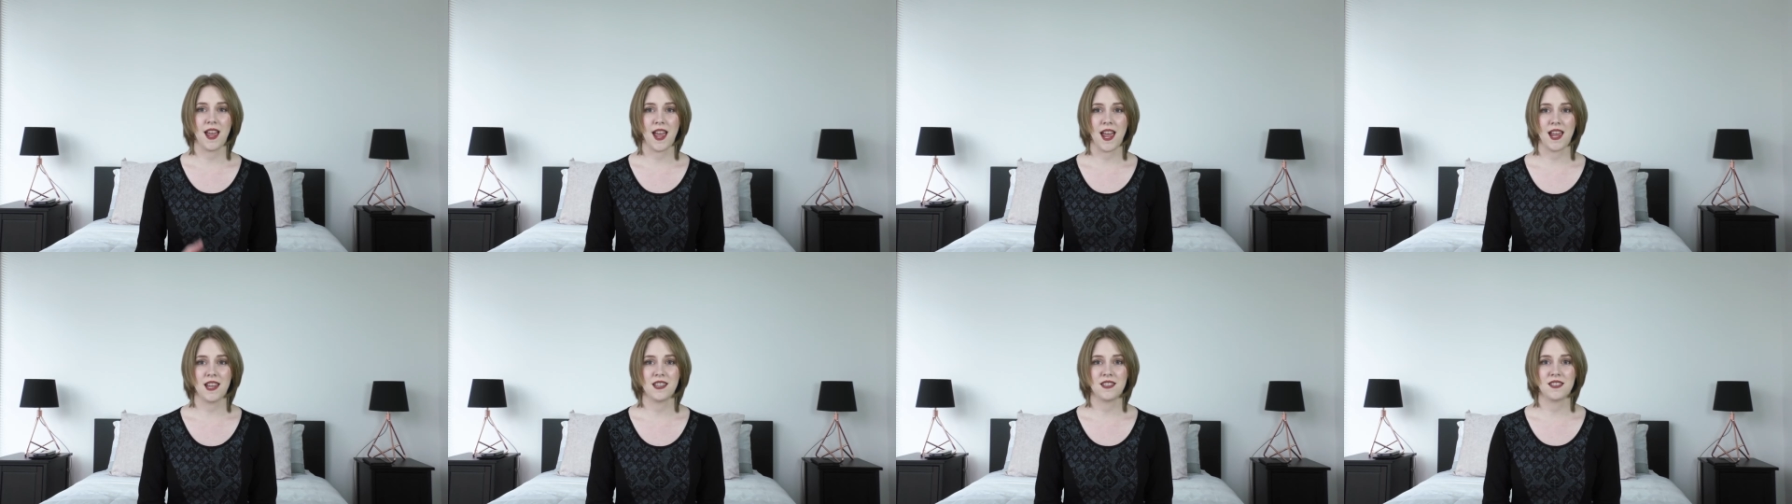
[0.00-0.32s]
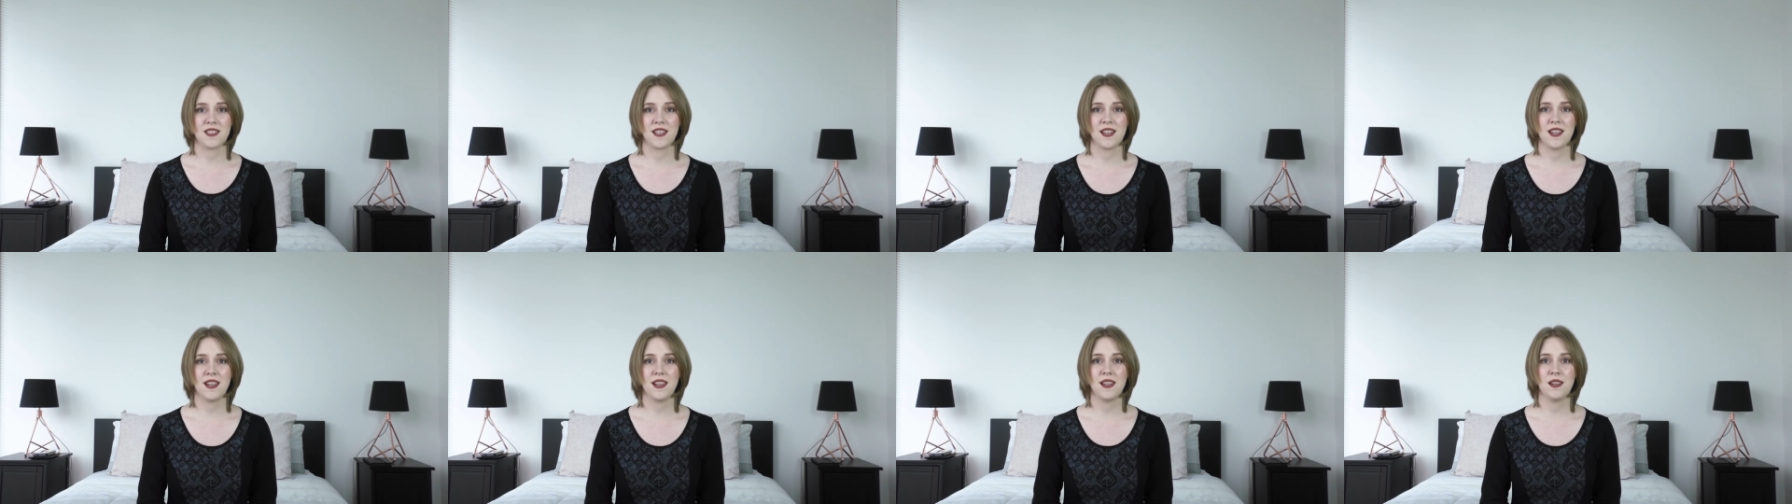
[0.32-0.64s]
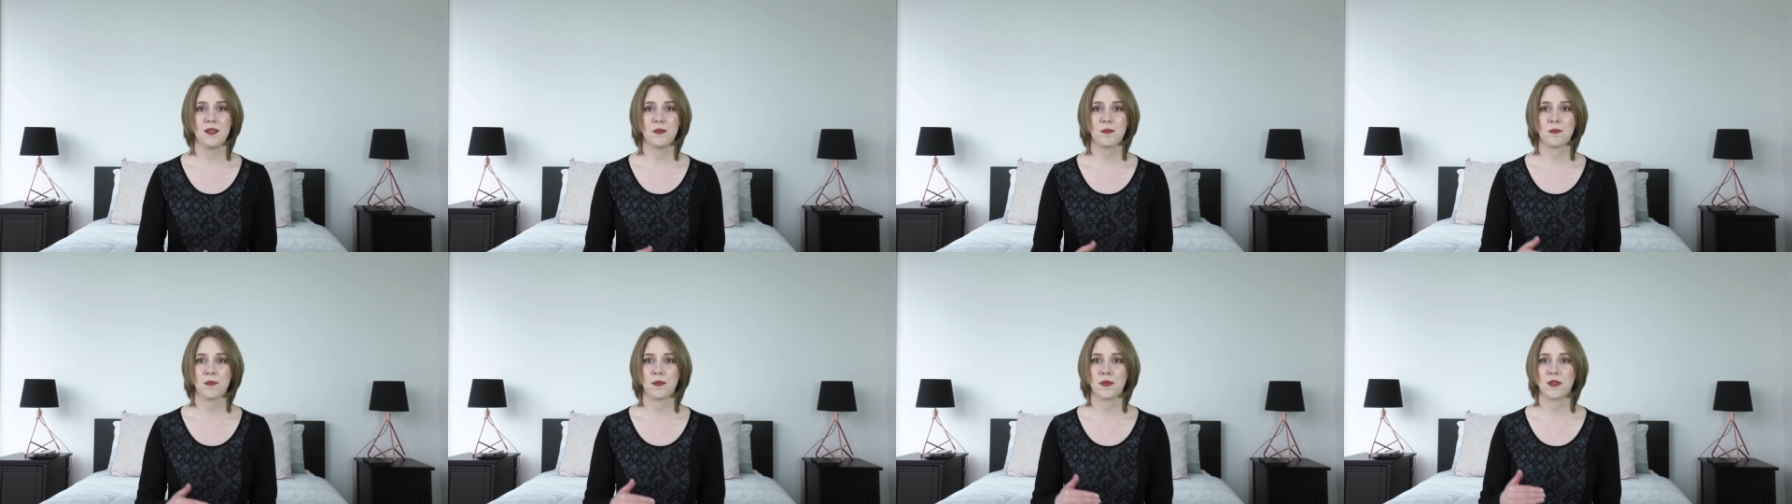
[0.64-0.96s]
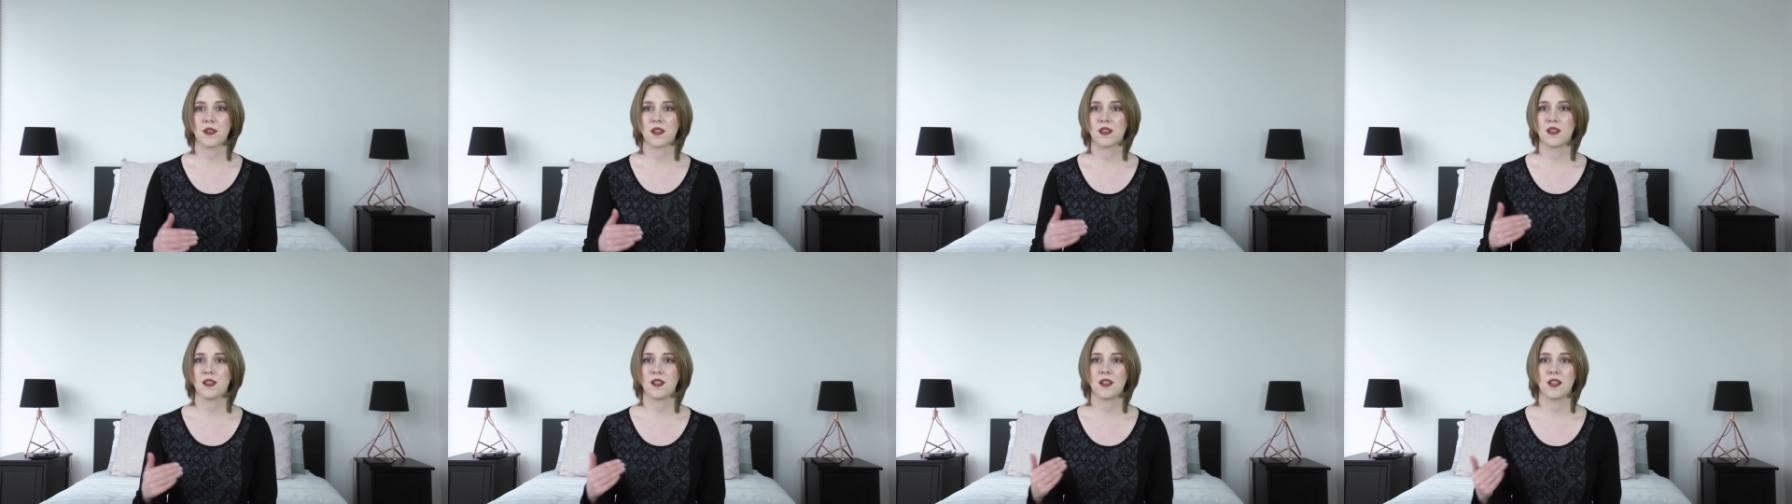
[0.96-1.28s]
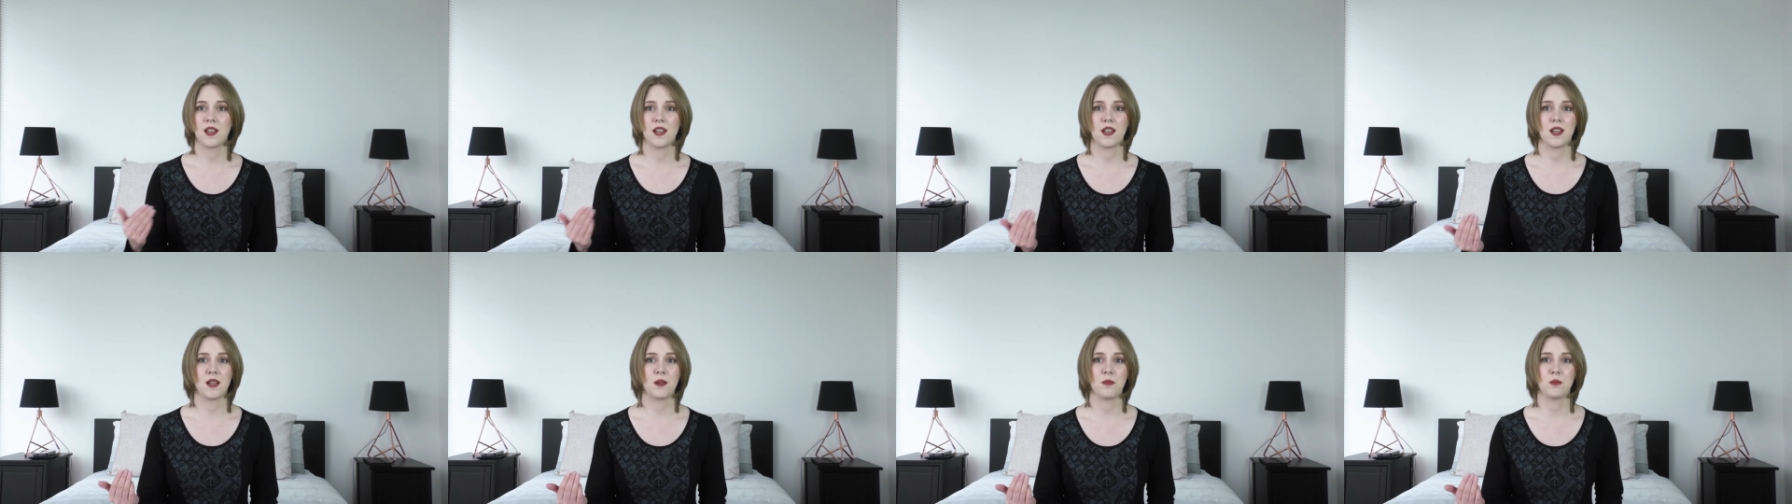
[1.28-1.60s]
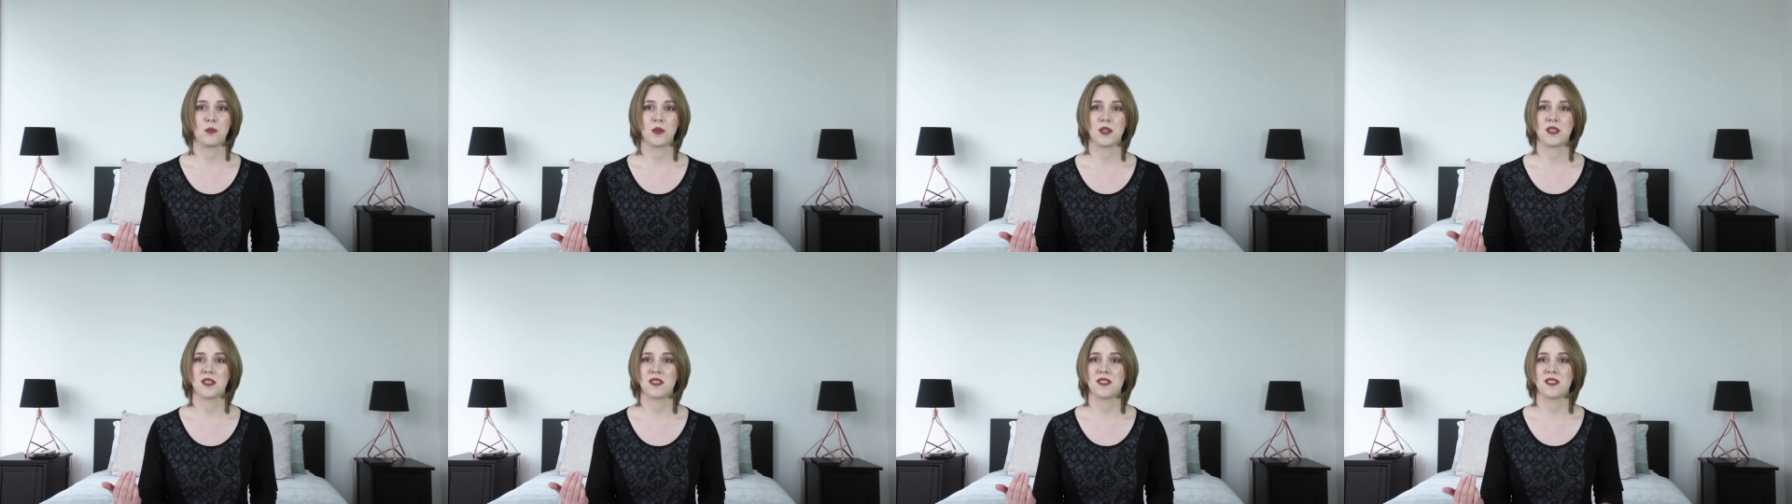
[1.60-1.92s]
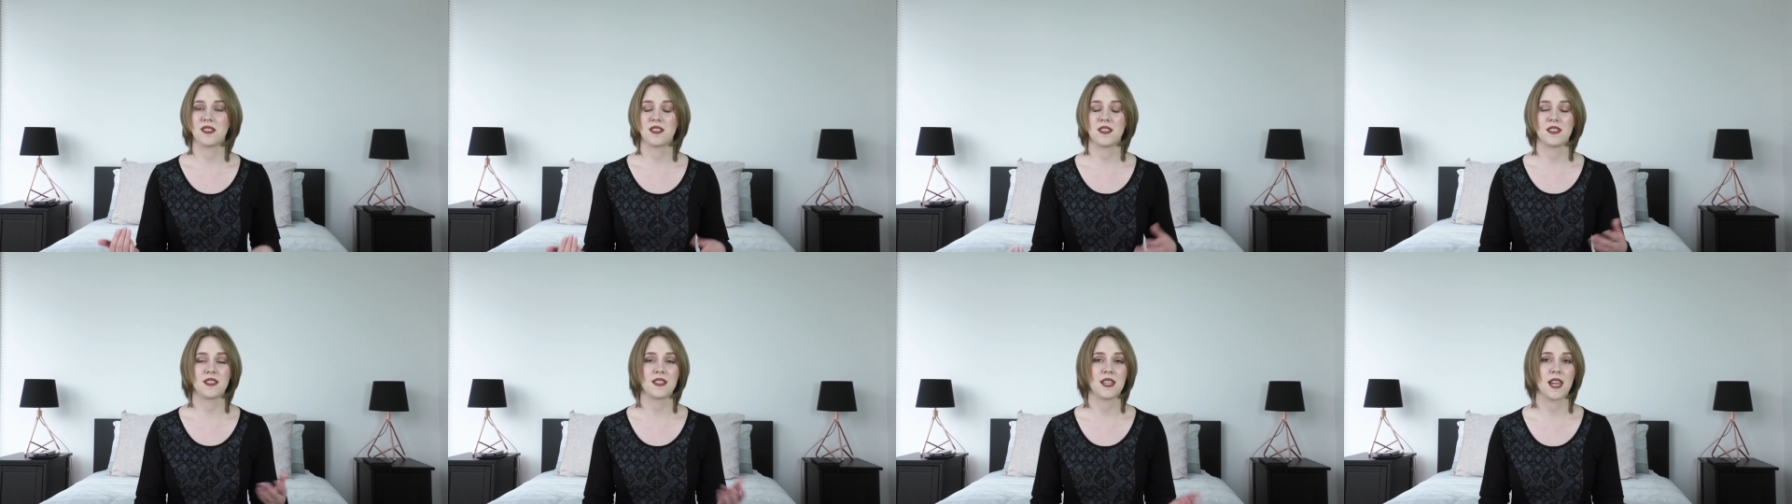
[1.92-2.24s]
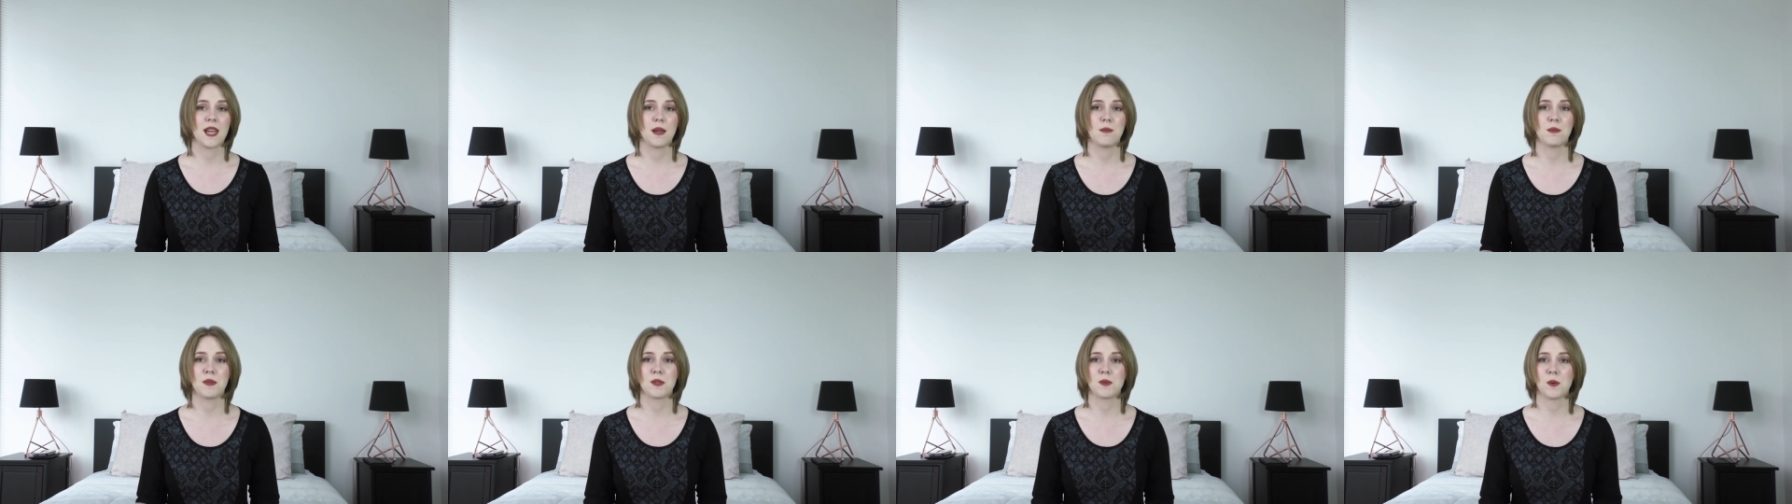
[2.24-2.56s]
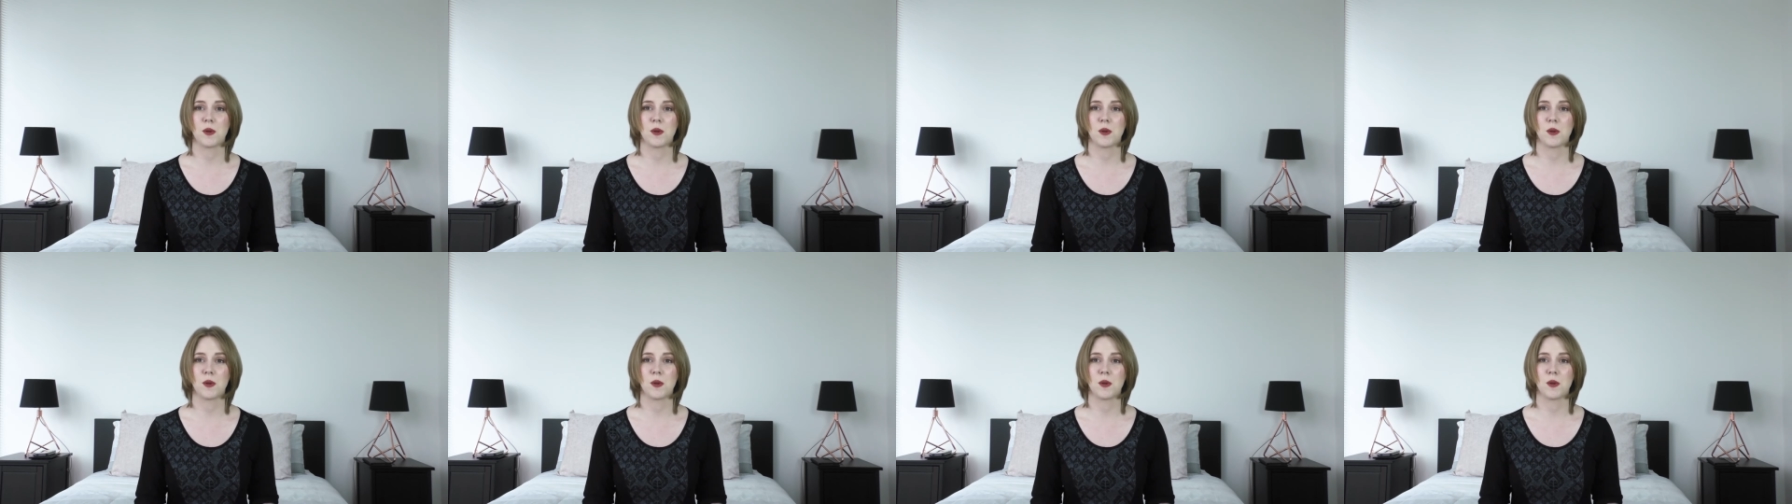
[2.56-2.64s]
essay, which is the same as